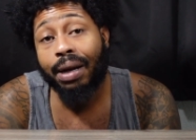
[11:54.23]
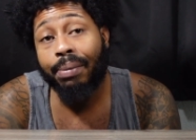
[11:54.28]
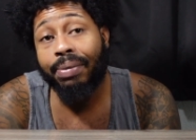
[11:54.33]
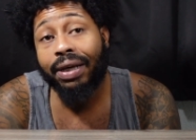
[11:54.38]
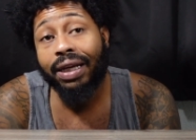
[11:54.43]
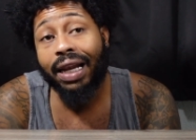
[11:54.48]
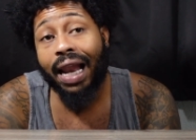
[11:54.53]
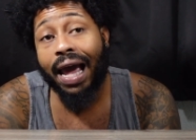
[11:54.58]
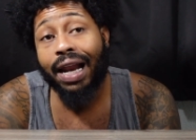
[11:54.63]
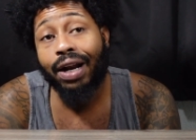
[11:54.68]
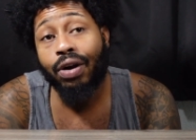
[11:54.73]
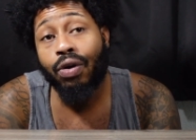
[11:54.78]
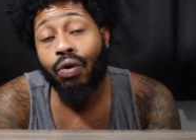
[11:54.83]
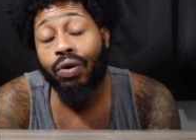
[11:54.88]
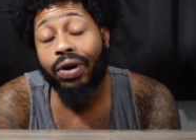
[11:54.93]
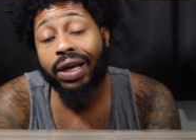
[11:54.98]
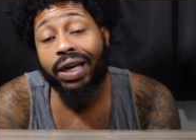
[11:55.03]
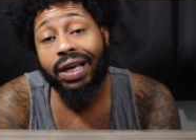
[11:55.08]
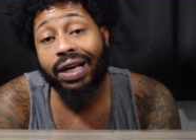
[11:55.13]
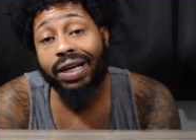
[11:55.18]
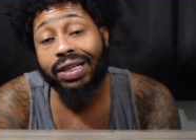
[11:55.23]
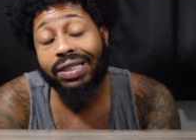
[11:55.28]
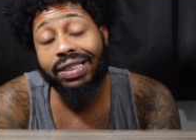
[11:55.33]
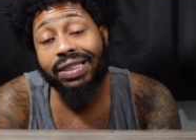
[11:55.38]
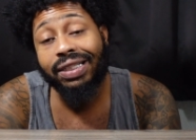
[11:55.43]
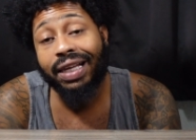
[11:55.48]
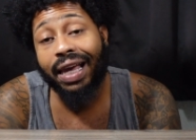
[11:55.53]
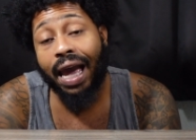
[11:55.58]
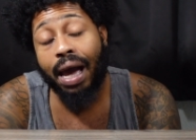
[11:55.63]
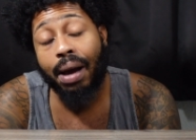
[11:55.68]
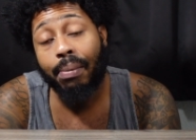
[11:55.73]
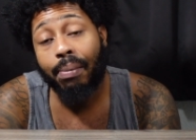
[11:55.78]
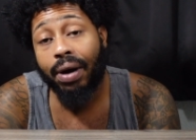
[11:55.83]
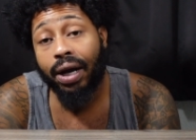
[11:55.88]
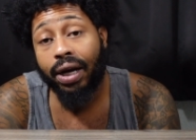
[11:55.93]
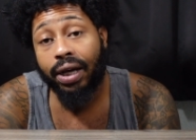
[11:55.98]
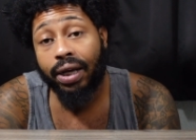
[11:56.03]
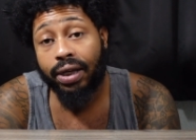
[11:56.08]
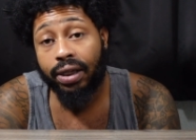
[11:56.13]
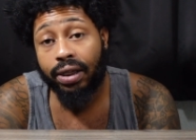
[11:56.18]
to be like low-key a scam,
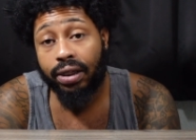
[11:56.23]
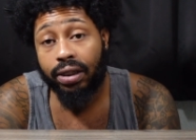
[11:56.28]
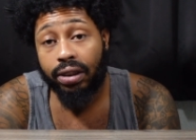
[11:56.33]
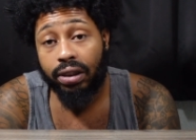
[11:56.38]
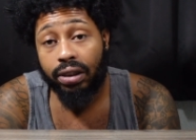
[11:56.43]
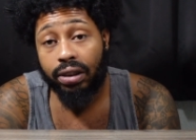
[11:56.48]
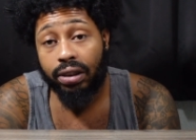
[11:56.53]
my nigga.